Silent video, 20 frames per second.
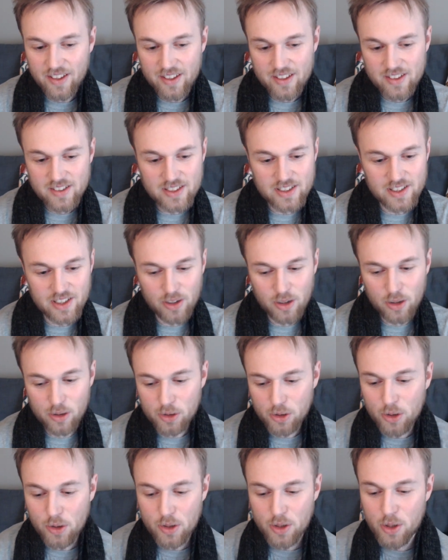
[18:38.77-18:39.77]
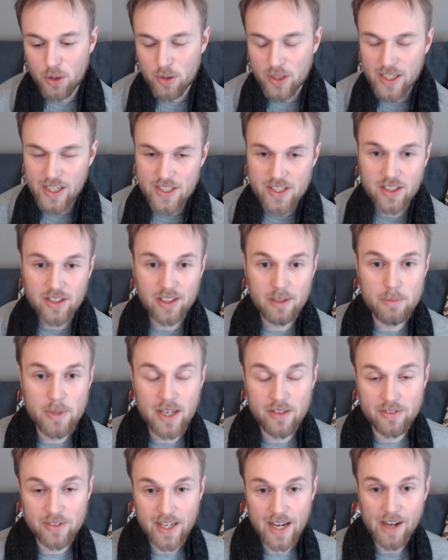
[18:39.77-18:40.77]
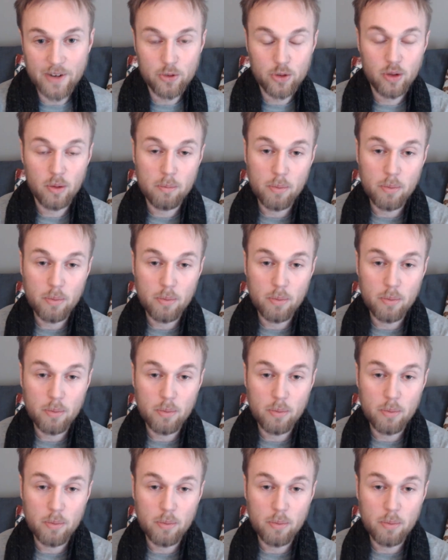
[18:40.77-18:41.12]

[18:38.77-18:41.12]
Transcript: So cocooning is going to be a natural